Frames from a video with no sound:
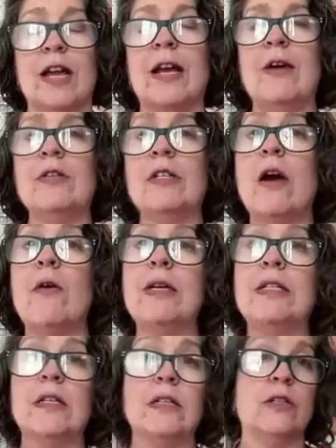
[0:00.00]
Like, I was
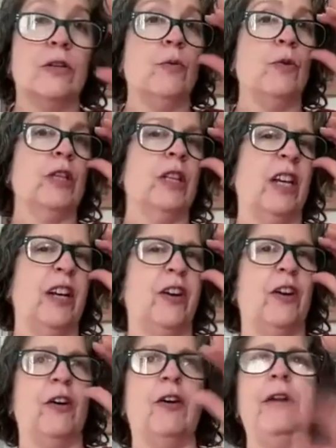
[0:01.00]
always concerned with
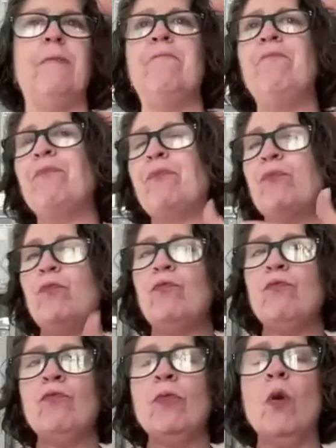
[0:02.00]
litter and
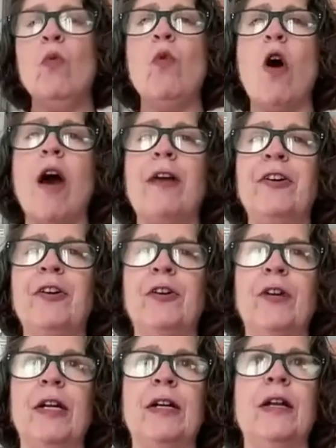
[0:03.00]

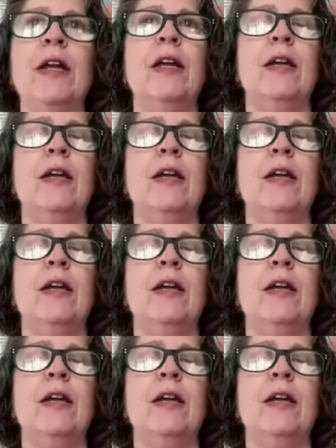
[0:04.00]
water and